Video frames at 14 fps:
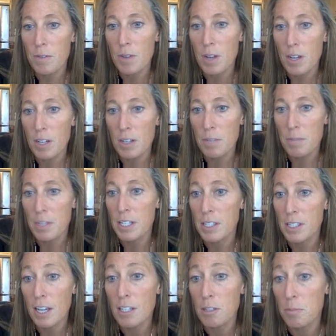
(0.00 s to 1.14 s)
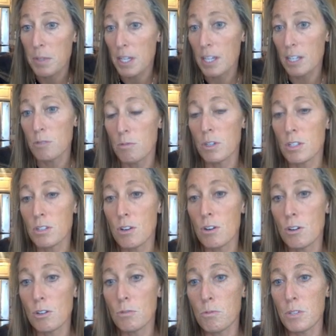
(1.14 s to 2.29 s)
meniscectomy is what it's
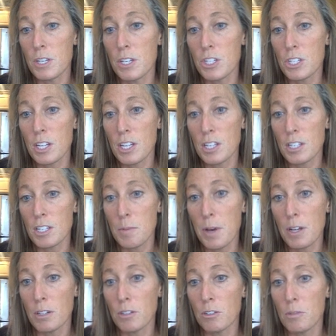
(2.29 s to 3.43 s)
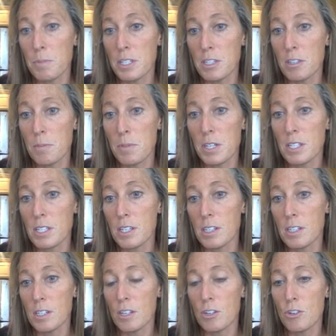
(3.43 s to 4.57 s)
called, where they just kind of snip out a little piece of the meniscus
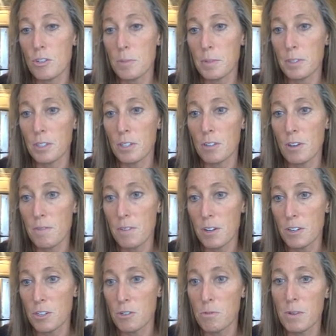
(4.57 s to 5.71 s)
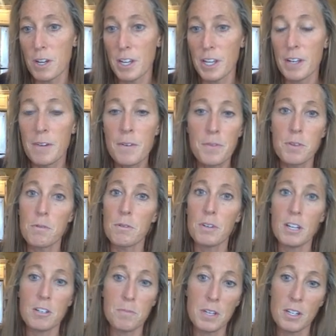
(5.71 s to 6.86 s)
and then you should be able to go off on your way. You won't
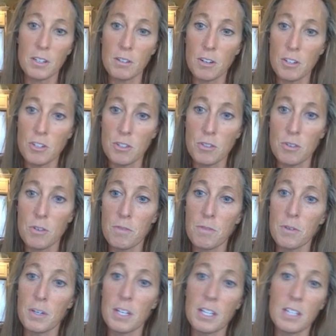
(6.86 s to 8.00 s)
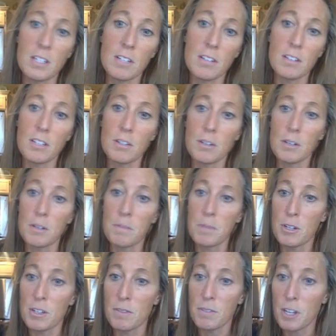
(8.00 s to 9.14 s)
have to be on crutches for any extended
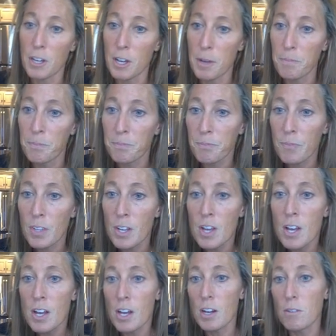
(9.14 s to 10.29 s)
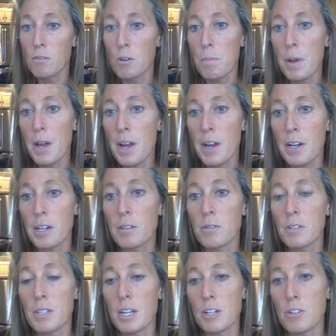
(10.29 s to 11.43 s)
period of time. A repair
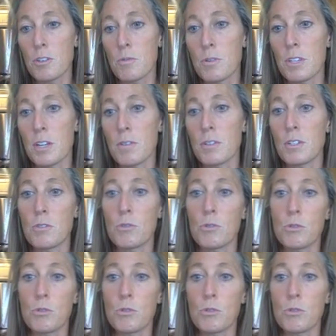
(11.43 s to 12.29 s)
was actually where they would use